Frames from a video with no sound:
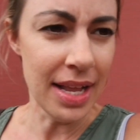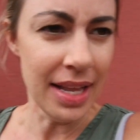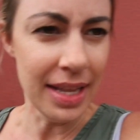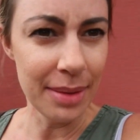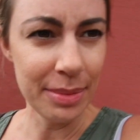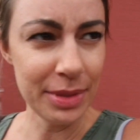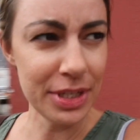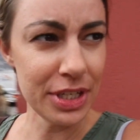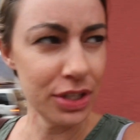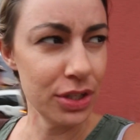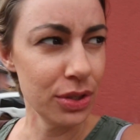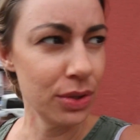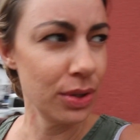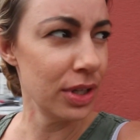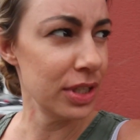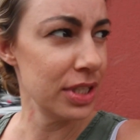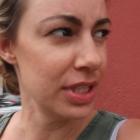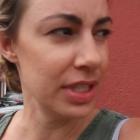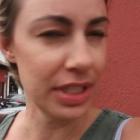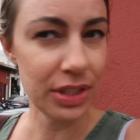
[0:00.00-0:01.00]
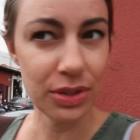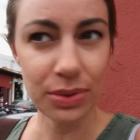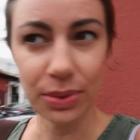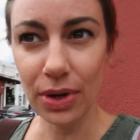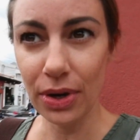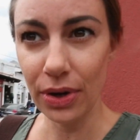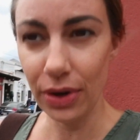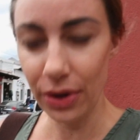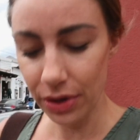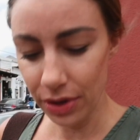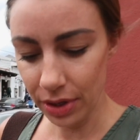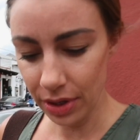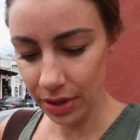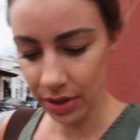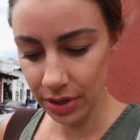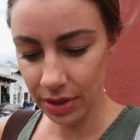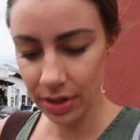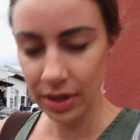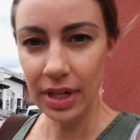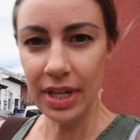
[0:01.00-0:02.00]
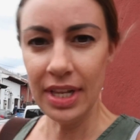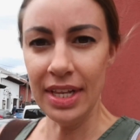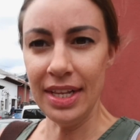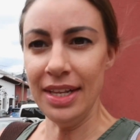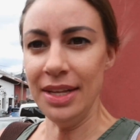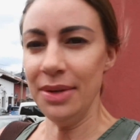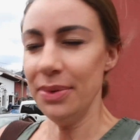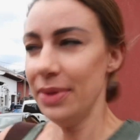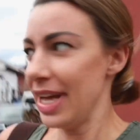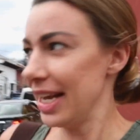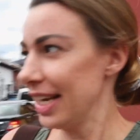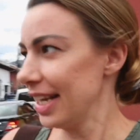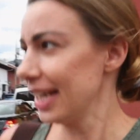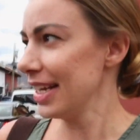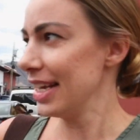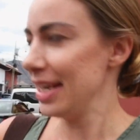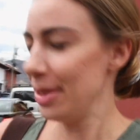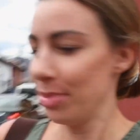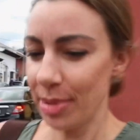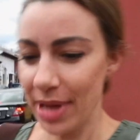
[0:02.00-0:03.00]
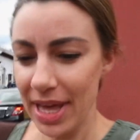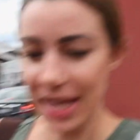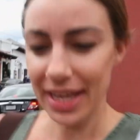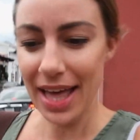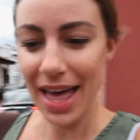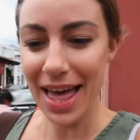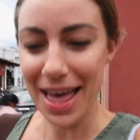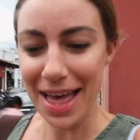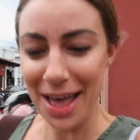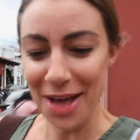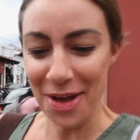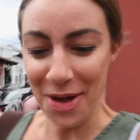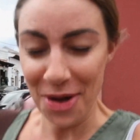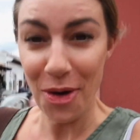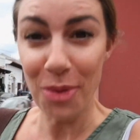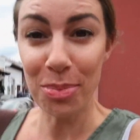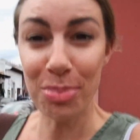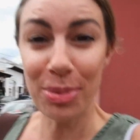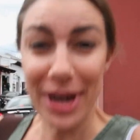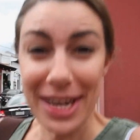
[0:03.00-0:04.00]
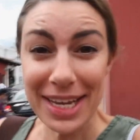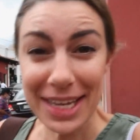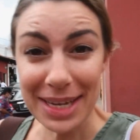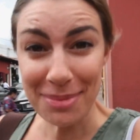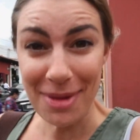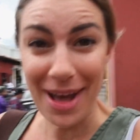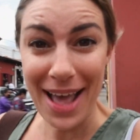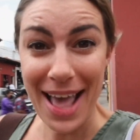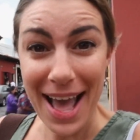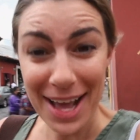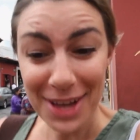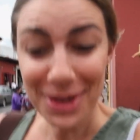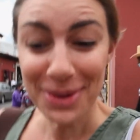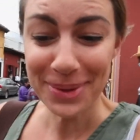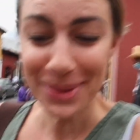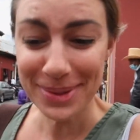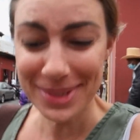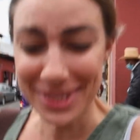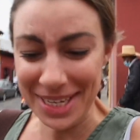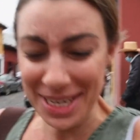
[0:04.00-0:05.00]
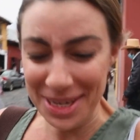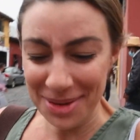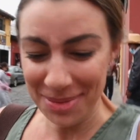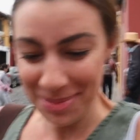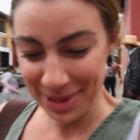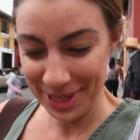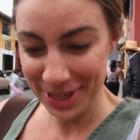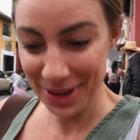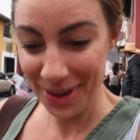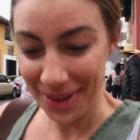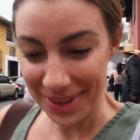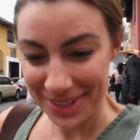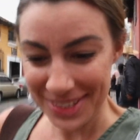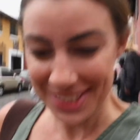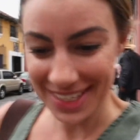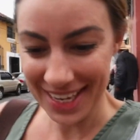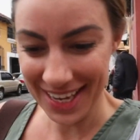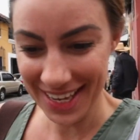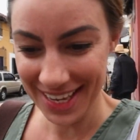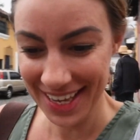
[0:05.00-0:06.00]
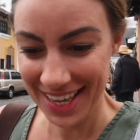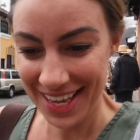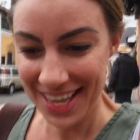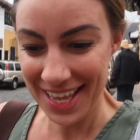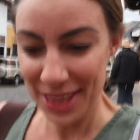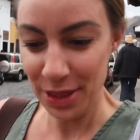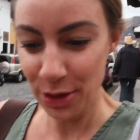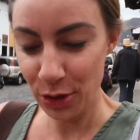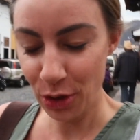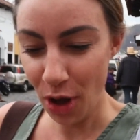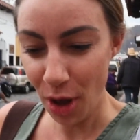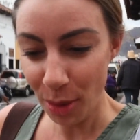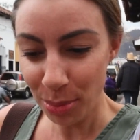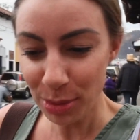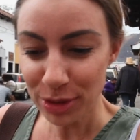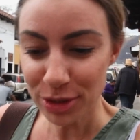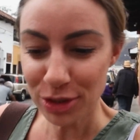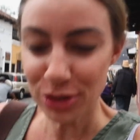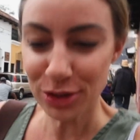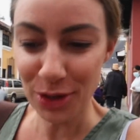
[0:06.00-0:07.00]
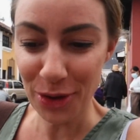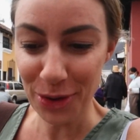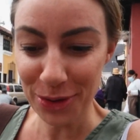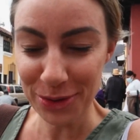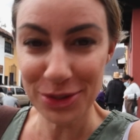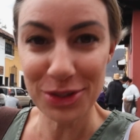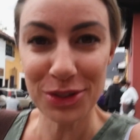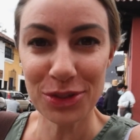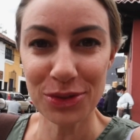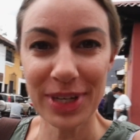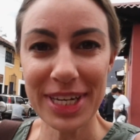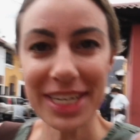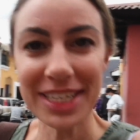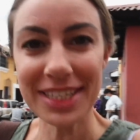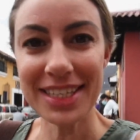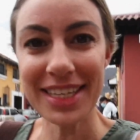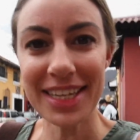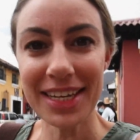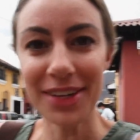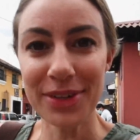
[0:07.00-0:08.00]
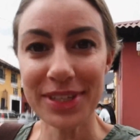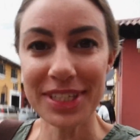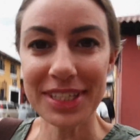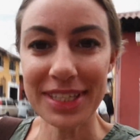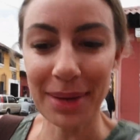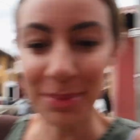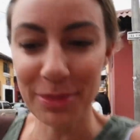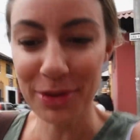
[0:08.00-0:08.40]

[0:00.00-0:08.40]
Let me just cross this road without getting hit by a car or breaking my ankles, because the cobblestone streets here are some